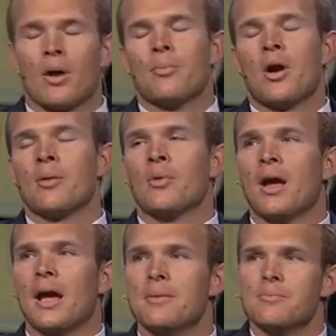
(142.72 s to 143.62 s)
to bury my
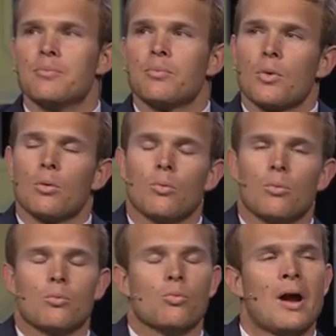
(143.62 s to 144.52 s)
head,
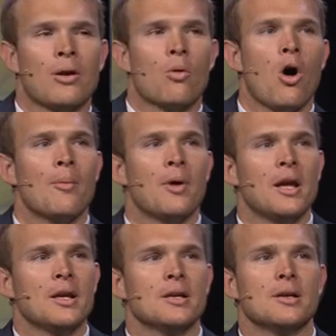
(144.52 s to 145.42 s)
wonder why
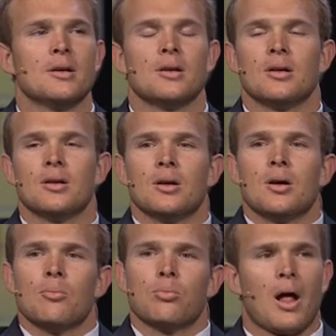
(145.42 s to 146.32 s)
me,
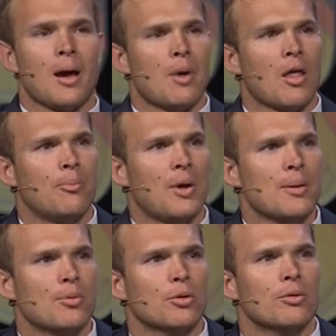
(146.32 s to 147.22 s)
blame other
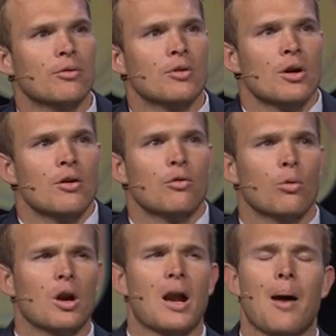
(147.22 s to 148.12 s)
people for
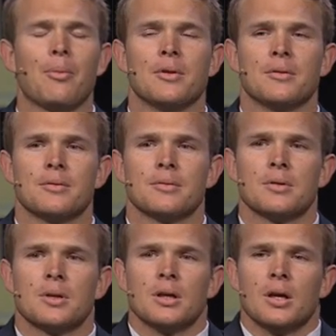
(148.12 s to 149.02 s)
what had happened,
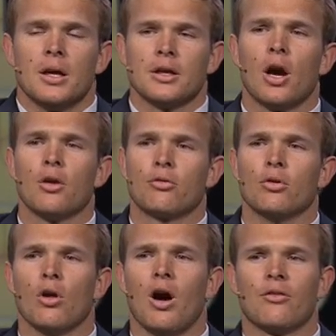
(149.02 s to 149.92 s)
and go
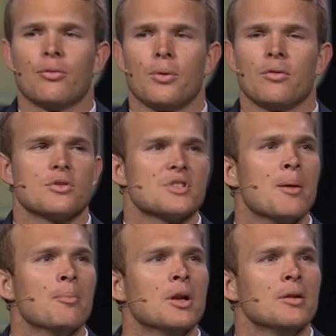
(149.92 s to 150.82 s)
through life with
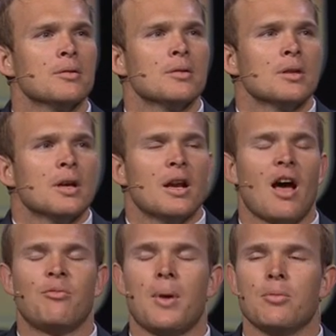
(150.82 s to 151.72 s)
resentment and
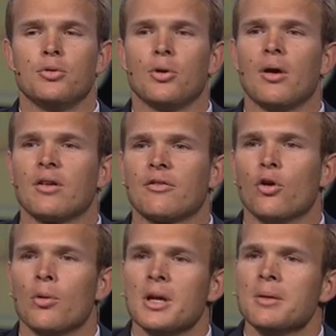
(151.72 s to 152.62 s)
have people do everything
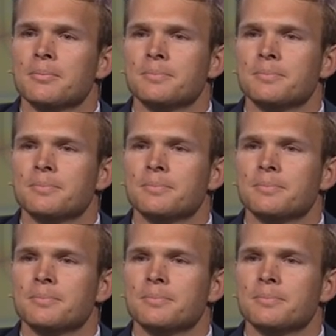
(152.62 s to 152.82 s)
for me?